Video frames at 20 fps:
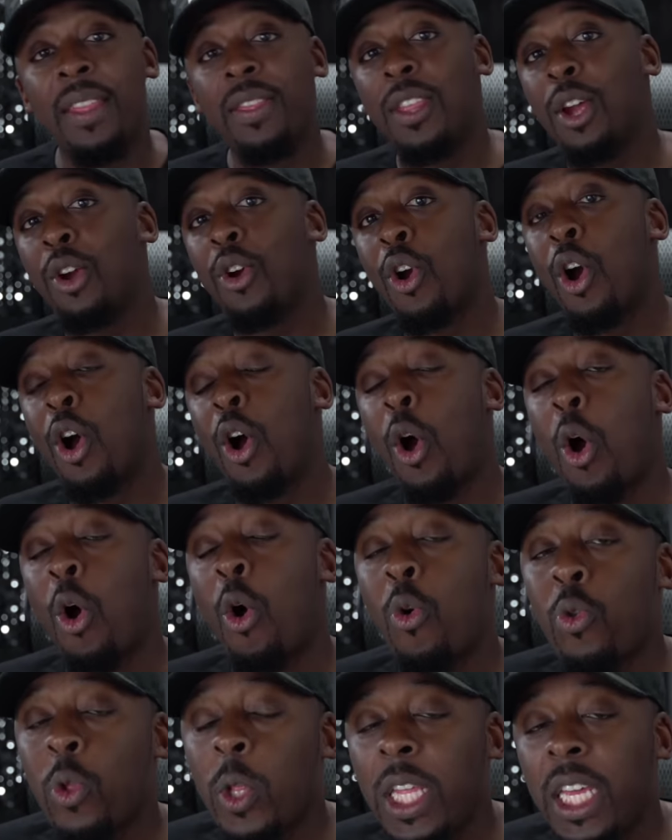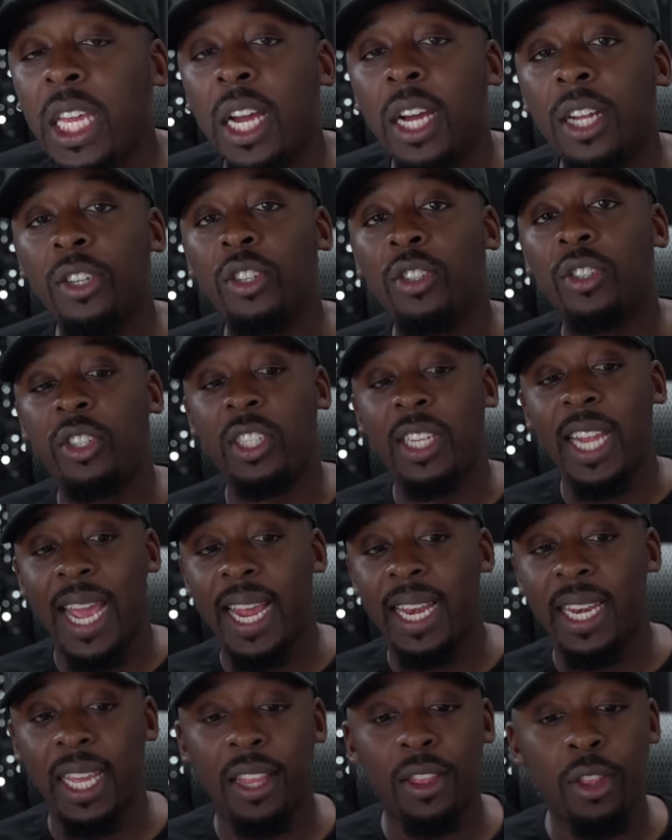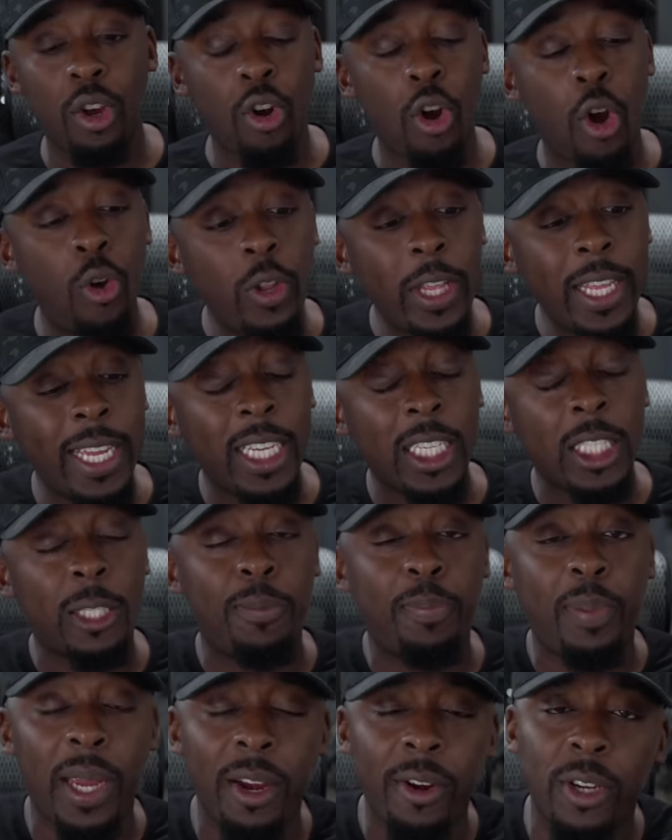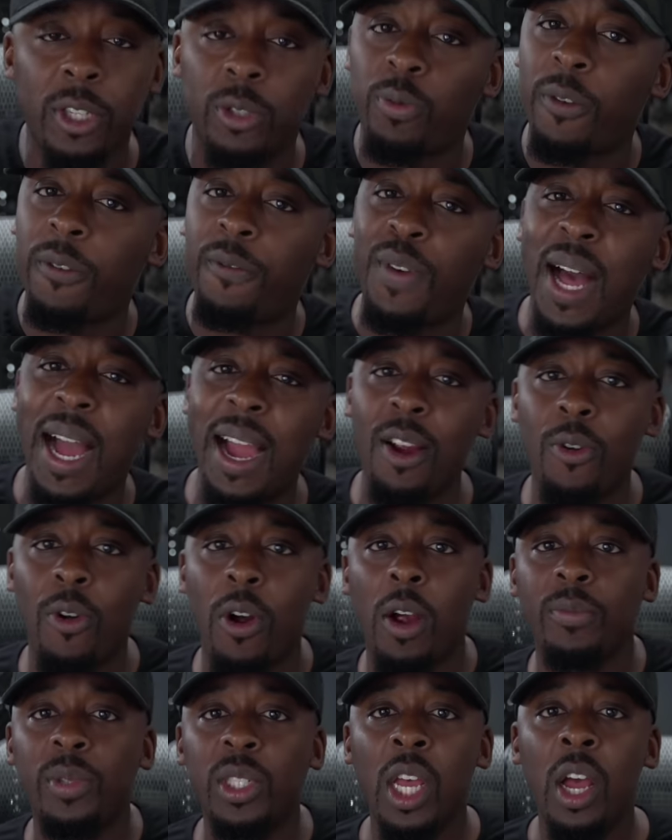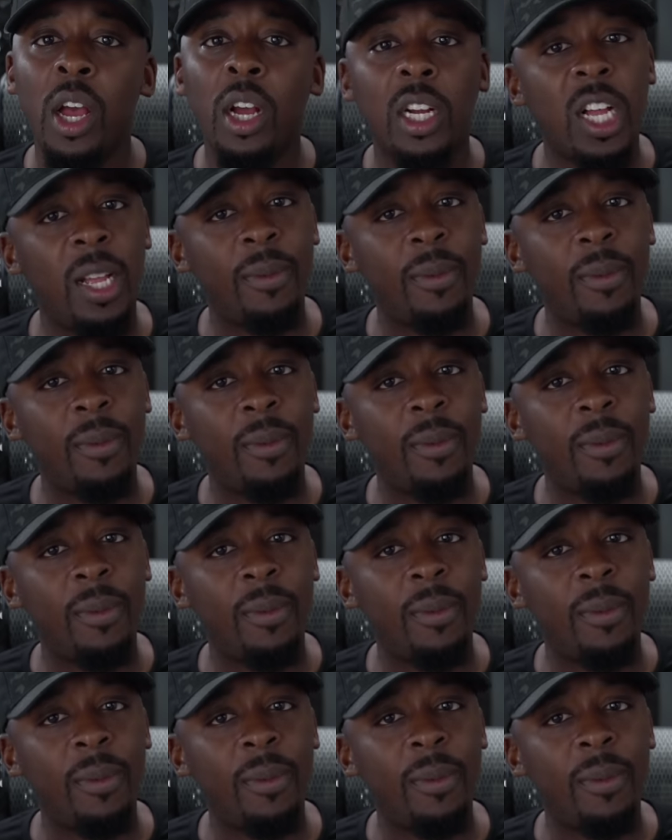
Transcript: and their only understanding their only experience with firearms